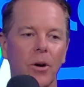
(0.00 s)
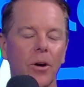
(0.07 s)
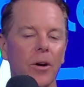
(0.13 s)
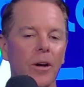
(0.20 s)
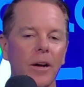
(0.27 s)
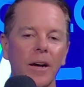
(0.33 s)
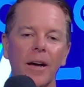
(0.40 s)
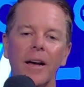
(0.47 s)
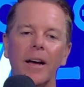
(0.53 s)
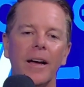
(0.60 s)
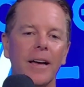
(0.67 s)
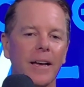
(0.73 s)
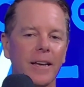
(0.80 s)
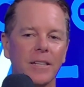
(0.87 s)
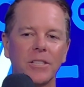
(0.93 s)
So
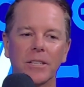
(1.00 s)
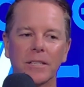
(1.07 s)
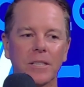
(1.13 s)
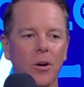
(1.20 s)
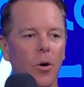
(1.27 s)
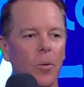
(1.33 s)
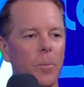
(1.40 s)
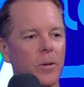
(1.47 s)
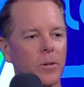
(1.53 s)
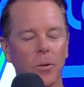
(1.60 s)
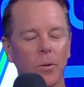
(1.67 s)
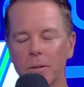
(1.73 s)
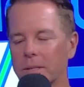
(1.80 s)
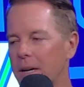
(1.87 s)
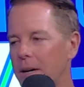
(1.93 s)
it just opened
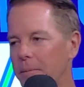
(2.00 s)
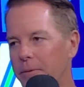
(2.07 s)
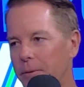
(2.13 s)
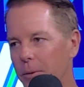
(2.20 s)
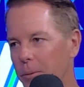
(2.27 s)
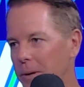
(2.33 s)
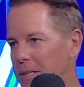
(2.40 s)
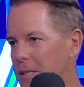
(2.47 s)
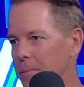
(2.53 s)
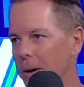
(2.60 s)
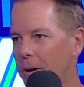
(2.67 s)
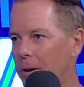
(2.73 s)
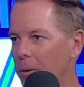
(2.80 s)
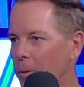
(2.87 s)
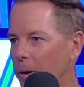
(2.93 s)
doors up for the rest of
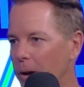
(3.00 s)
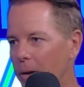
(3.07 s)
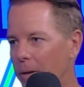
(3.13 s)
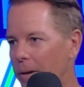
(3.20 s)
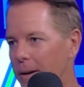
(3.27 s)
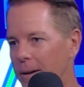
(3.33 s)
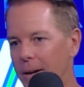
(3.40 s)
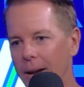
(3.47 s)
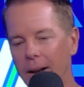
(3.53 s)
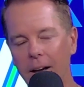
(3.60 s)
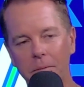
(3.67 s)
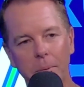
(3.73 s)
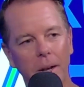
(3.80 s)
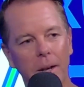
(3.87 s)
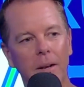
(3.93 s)
my career. And
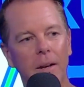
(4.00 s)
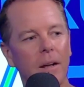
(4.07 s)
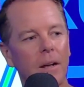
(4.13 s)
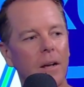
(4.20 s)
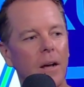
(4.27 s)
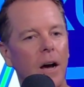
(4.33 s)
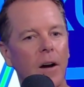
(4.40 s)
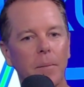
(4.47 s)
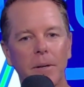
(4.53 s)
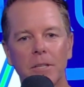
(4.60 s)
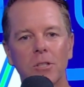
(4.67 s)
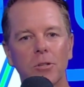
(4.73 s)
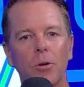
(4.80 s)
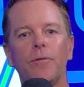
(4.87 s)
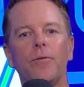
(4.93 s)
I've been
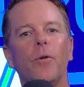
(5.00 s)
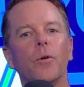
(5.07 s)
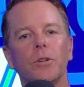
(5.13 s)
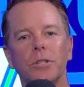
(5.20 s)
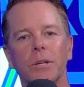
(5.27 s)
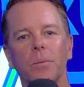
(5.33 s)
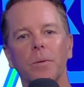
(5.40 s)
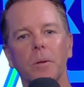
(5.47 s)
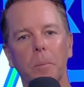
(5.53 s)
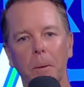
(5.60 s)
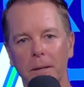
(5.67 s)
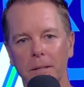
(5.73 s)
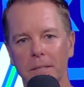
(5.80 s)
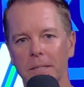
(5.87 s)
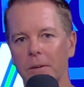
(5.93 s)
so fortunate with the
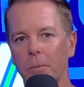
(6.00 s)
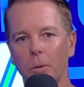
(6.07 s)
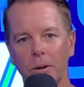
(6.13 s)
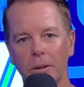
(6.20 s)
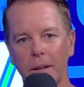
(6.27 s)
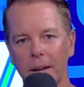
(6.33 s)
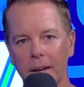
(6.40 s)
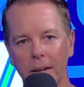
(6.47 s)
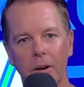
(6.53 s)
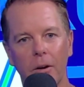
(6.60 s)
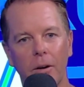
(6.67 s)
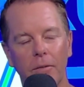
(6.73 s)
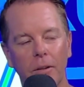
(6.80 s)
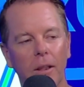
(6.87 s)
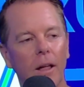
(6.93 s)
places I've worked at.
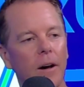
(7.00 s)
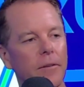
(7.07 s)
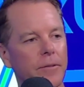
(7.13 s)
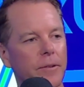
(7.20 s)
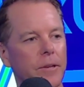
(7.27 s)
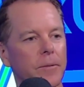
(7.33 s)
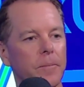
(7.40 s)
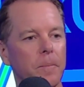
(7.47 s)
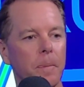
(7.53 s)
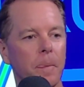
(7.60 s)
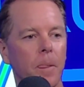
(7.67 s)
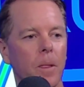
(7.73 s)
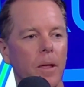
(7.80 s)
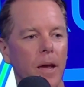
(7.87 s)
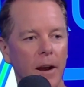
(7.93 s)
I've loved
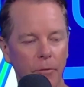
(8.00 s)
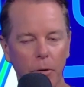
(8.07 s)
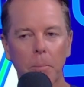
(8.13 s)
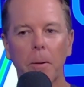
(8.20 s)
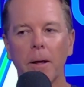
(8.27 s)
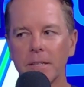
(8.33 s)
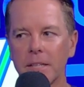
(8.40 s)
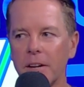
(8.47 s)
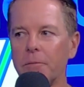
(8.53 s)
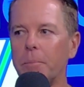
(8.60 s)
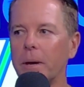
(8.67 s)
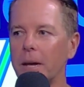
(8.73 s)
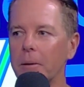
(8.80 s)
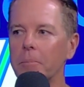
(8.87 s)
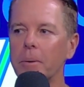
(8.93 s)
every place
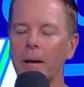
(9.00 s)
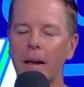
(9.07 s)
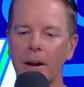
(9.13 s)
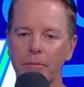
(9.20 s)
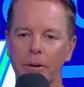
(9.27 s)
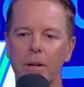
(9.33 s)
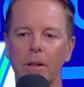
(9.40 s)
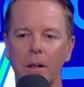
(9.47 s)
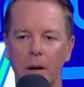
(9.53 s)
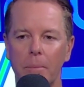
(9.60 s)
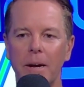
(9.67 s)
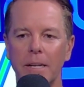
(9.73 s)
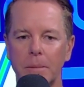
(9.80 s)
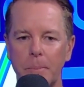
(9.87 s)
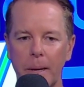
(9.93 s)
I've been, but every
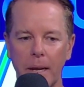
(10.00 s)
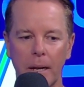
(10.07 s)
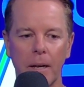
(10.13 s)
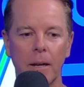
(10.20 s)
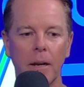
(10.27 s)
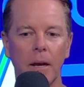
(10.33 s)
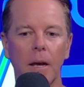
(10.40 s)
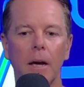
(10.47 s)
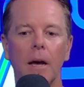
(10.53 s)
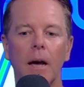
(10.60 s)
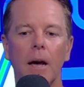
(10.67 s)
club has been